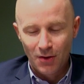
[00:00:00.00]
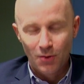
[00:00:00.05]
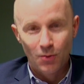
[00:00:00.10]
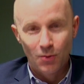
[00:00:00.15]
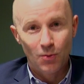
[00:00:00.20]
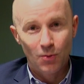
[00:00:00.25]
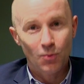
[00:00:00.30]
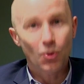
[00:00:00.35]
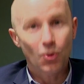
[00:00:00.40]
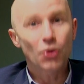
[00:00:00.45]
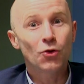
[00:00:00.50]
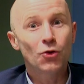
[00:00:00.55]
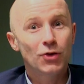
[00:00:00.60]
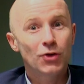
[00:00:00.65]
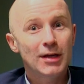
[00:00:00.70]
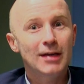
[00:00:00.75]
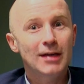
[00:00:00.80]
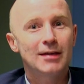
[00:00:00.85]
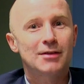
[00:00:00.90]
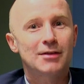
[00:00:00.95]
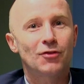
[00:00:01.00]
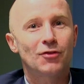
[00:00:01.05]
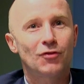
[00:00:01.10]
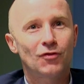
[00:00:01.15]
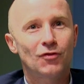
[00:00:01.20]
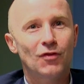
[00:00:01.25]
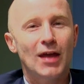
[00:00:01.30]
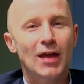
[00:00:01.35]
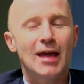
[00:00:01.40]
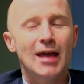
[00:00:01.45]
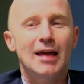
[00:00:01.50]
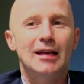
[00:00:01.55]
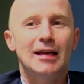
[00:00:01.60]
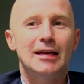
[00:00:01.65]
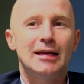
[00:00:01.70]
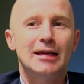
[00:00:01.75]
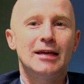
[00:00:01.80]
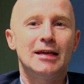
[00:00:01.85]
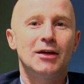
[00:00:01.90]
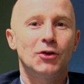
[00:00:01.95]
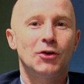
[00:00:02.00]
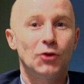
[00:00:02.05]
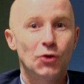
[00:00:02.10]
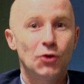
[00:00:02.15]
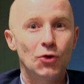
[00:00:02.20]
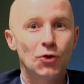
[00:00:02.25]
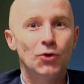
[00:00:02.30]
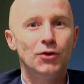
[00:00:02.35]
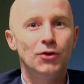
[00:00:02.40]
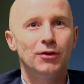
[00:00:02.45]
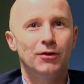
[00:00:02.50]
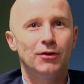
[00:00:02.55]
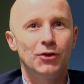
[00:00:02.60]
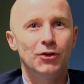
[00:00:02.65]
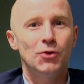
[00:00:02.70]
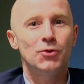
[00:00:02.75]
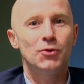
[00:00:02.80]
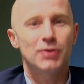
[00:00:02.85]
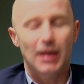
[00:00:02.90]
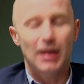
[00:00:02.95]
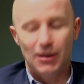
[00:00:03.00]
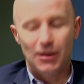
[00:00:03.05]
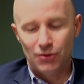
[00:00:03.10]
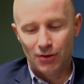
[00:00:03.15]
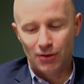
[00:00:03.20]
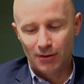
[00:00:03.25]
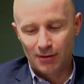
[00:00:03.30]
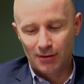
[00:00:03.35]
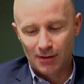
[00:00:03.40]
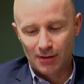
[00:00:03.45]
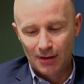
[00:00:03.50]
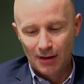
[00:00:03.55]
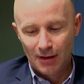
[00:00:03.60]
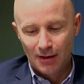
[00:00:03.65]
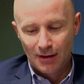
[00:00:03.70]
What you'll need is a fairly good newsagent